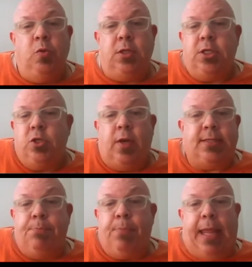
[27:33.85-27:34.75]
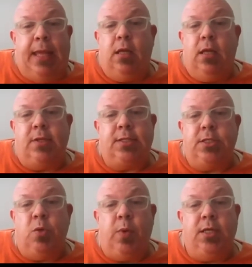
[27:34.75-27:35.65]
the stress and panic of the
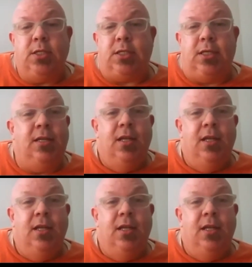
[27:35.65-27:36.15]
situation.